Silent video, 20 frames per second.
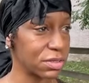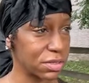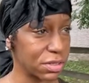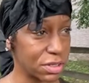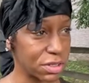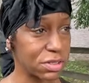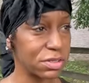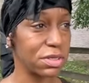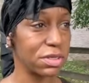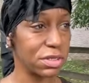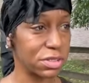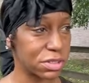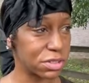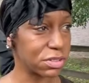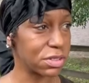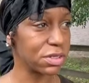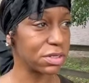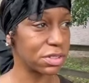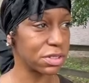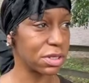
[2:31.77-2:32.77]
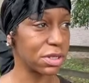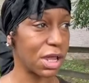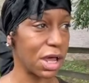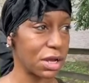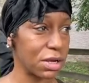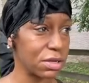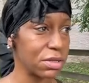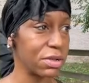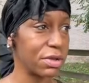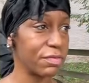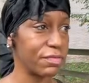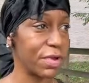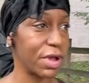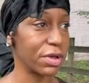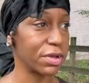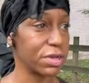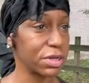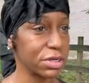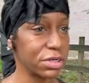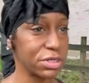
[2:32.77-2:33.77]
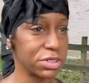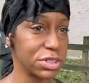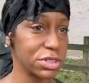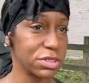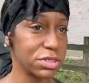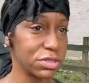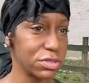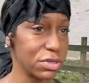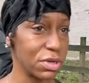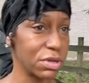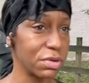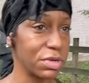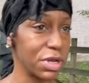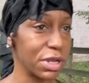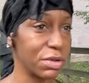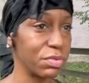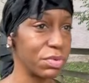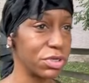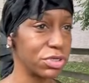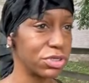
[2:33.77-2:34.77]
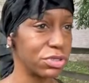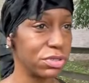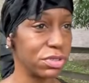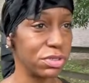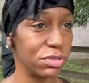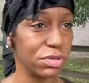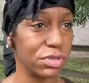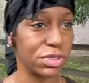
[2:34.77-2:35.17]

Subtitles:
It's a lot of love out here. It's just, you know, it ain't what you do.